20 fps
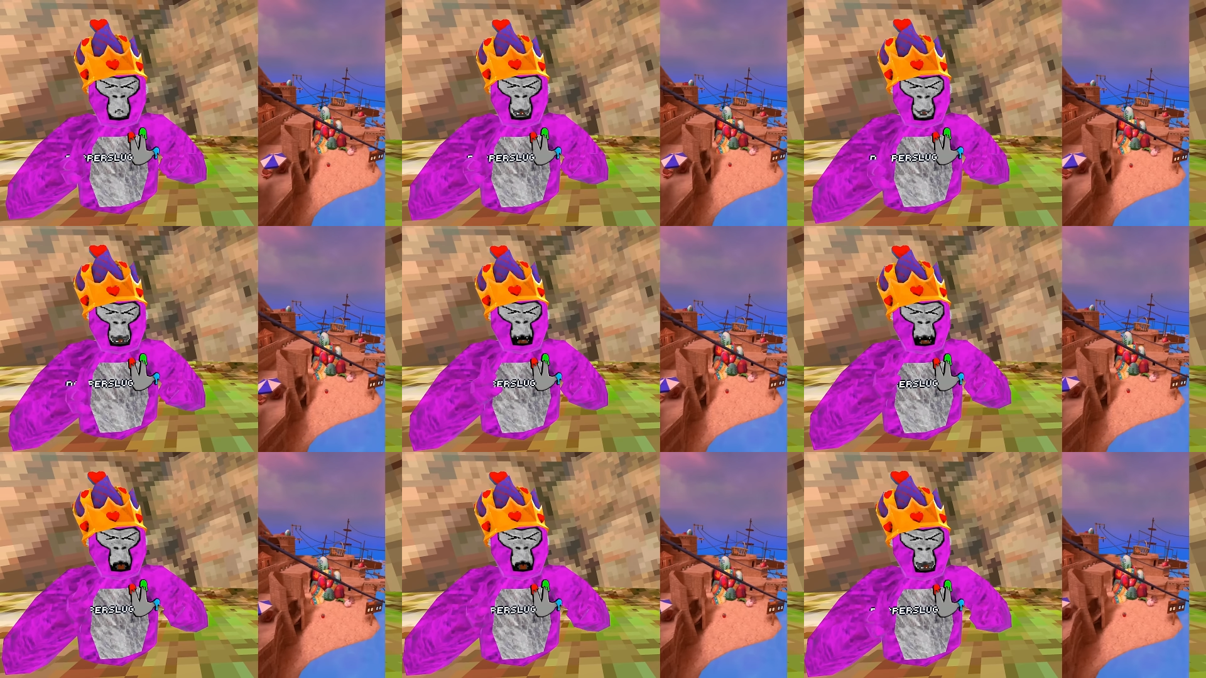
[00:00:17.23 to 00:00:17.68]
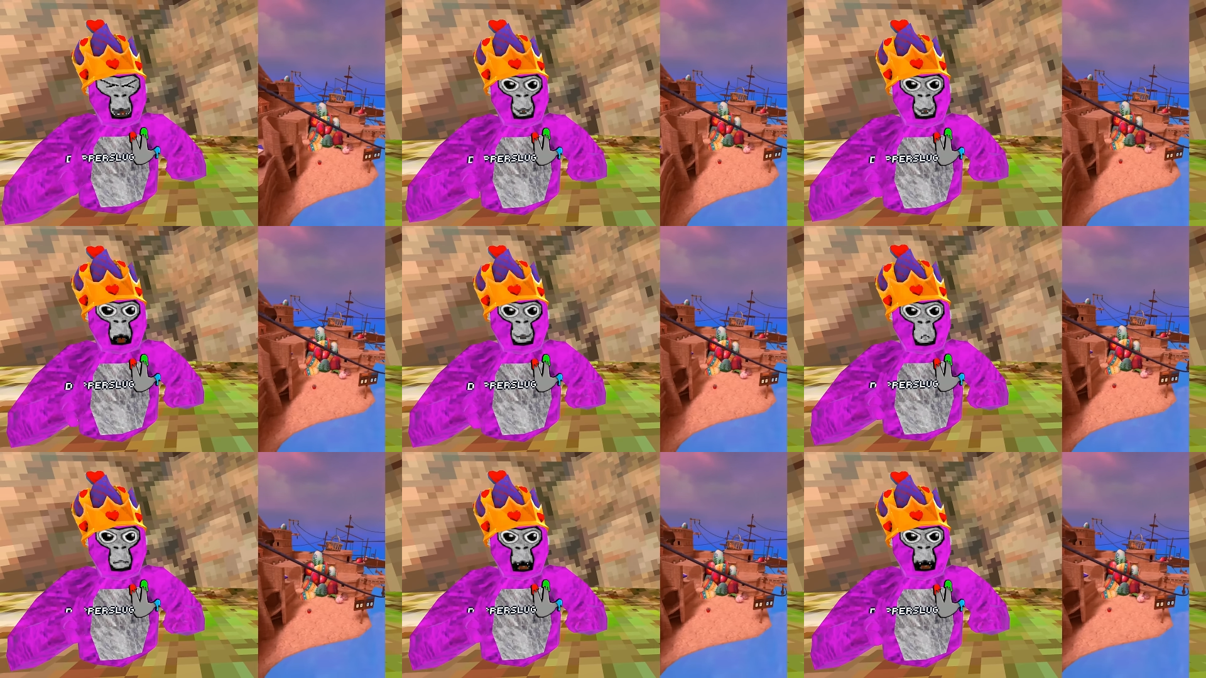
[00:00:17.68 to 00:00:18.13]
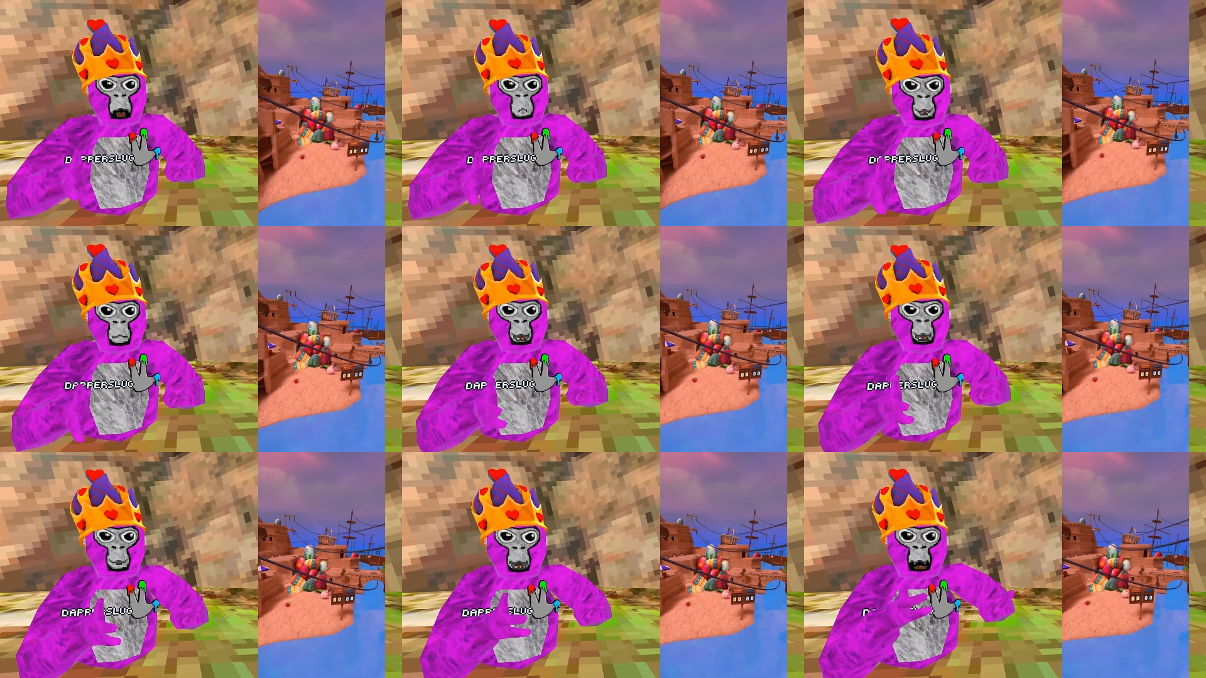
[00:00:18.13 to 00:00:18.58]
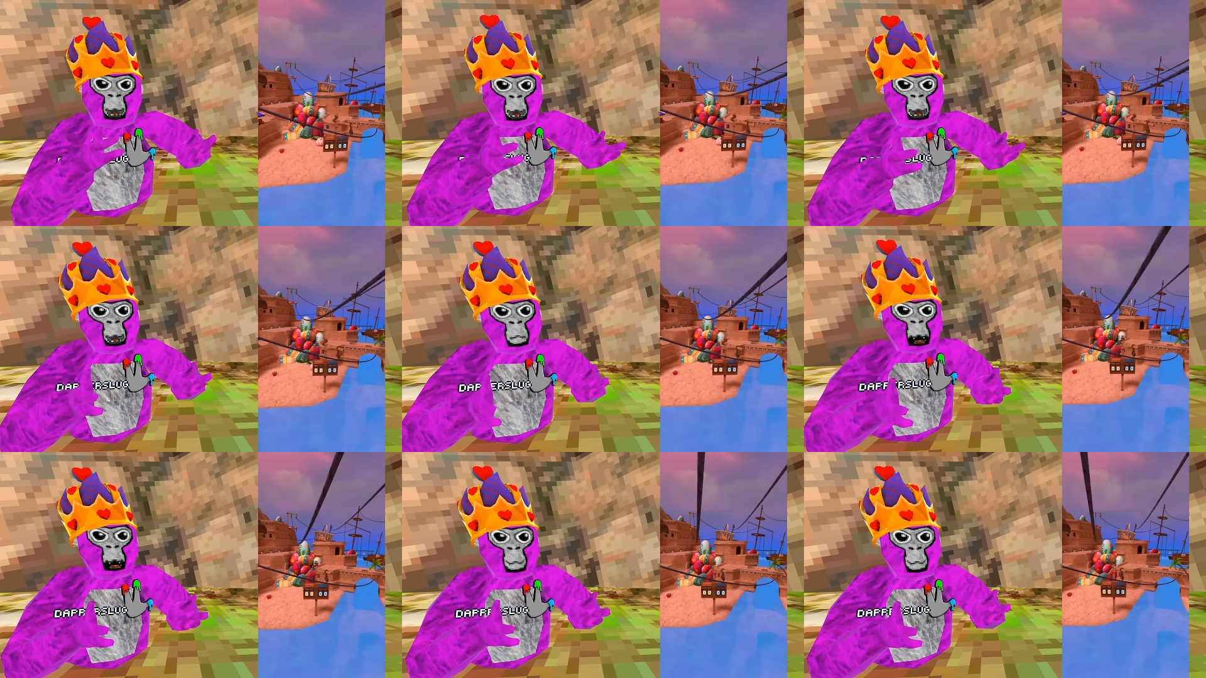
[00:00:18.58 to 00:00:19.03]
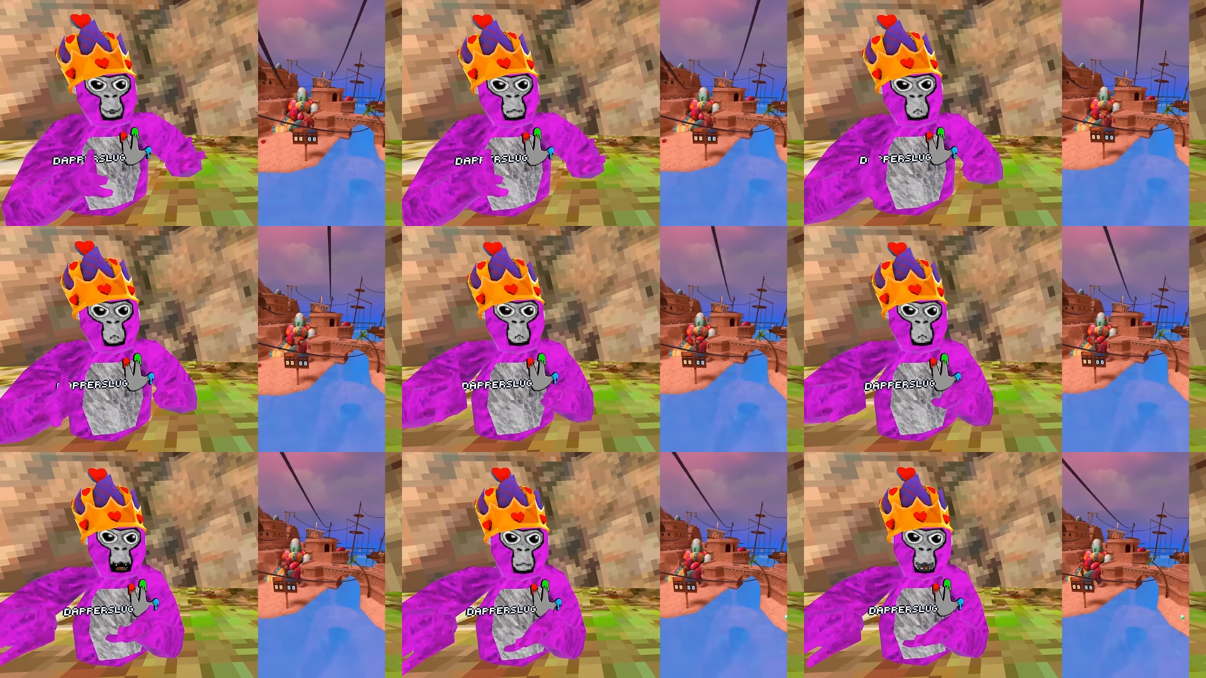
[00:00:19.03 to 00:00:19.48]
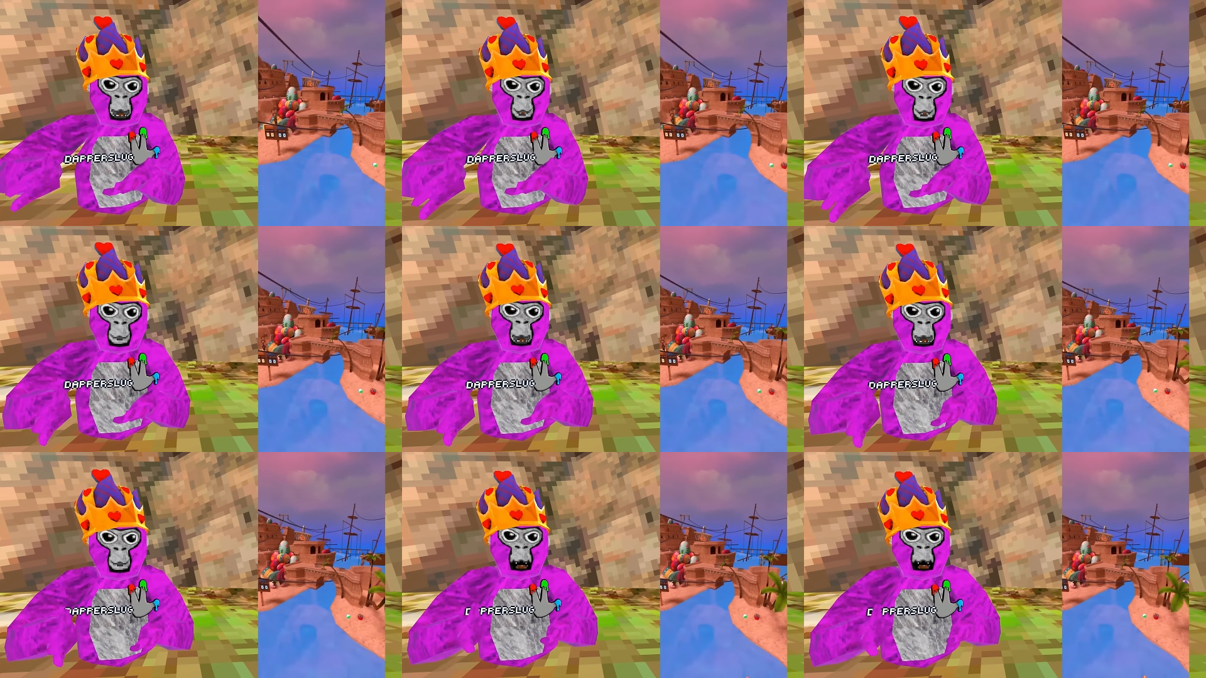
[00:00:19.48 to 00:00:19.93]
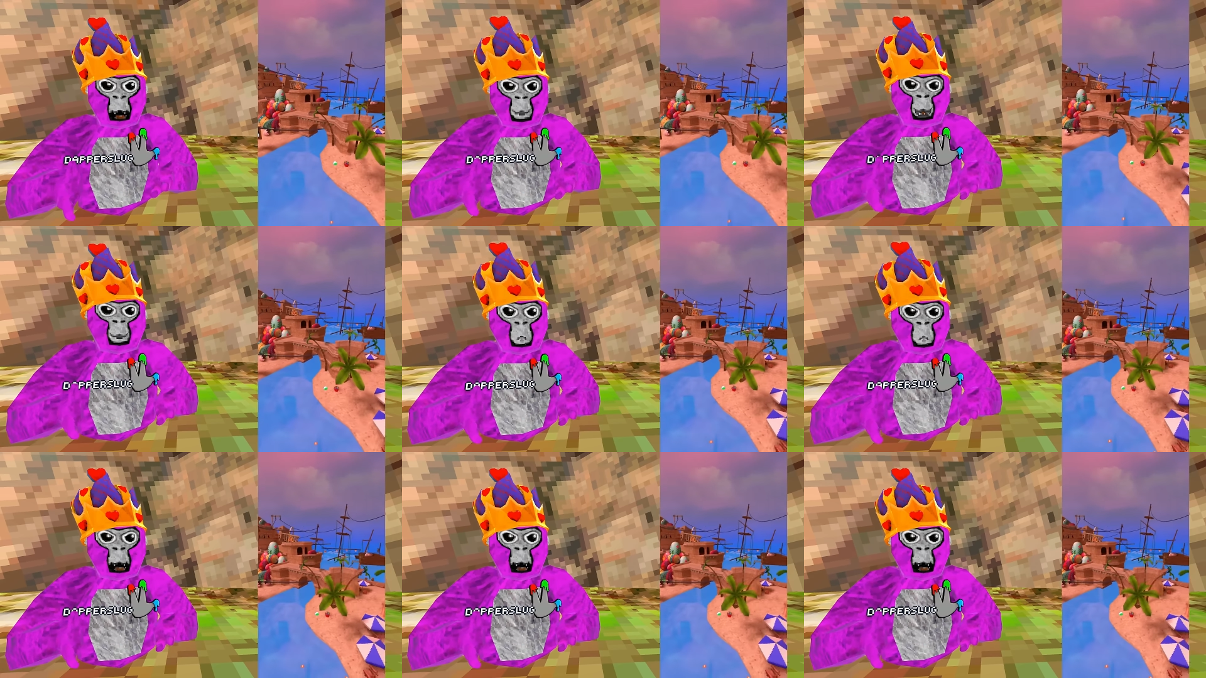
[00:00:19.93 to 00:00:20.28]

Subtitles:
Nobody's mouth can be seen.